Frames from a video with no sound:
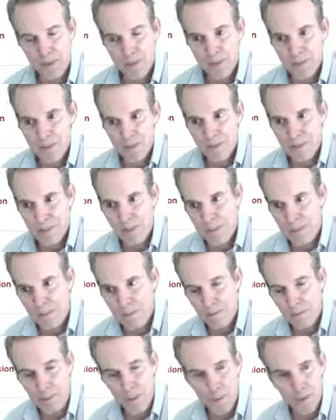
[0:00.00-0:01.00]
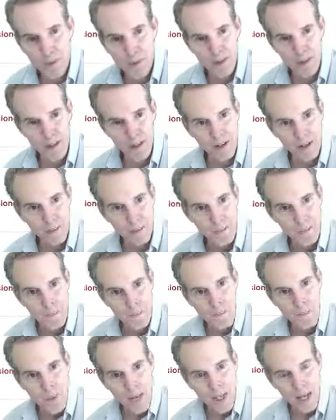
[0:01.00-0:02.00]
It's unacceptable that
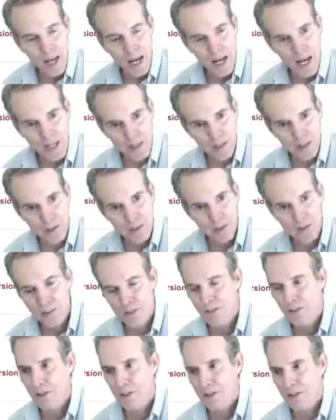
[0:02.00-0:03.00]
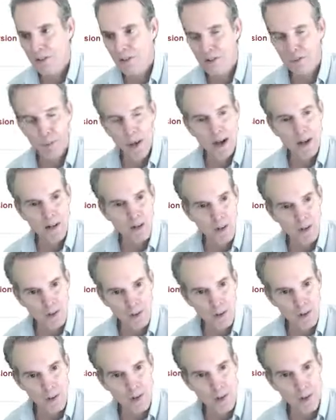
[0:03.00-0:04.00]
Asians and Hispanics
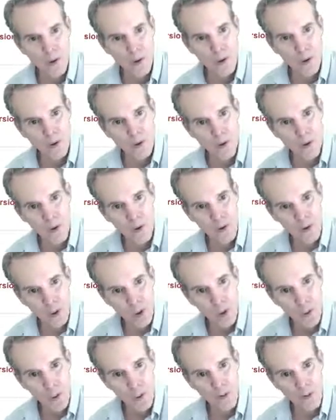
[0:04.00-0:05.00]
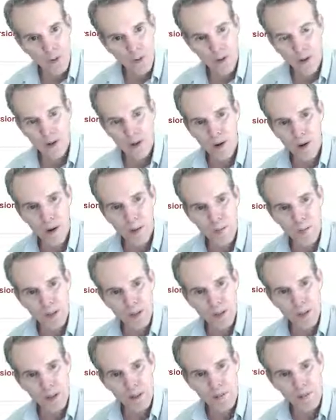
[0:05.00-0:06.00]
are lower than, are
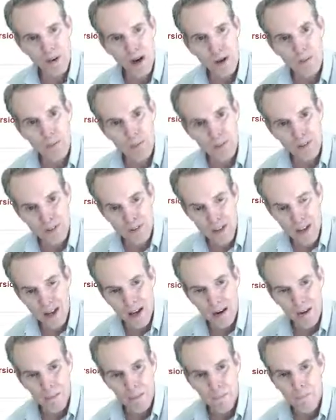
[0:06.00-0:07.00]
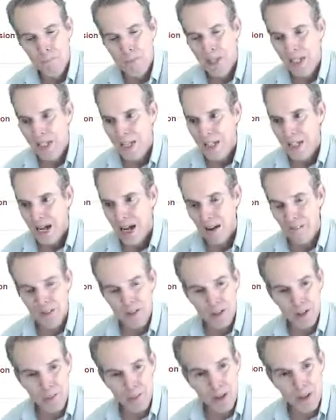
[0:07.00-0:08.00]
beneath 5%.
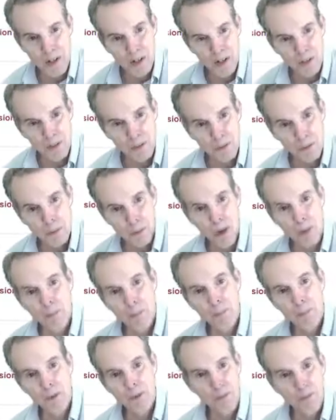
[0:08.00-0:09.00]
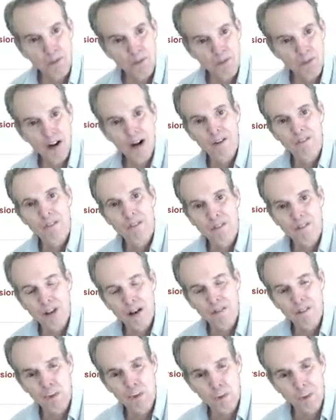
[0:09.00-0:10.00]
African Americans are probably between 5 and
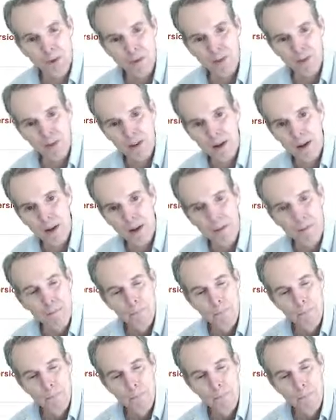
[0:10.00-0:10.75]
7%.